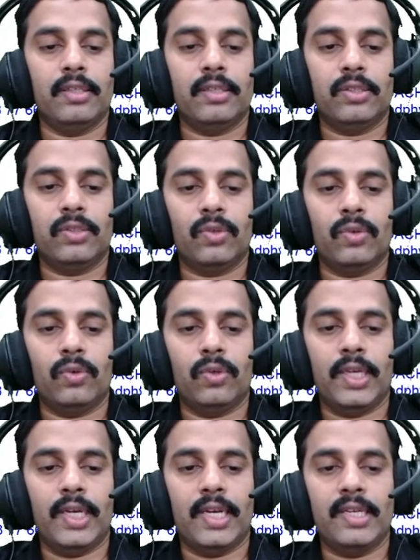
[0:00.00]
So
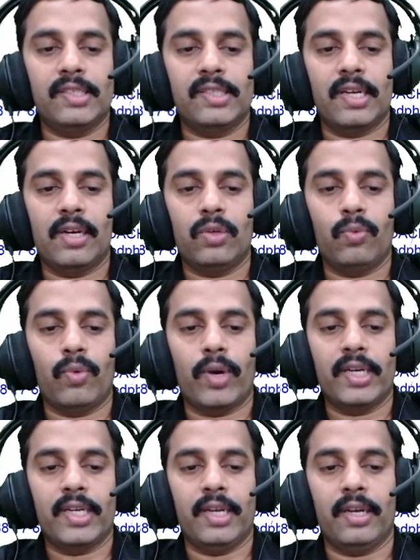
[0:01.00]
n is equal to
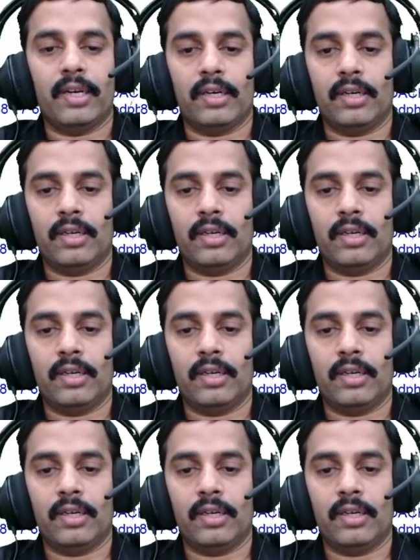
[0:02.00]
1 here.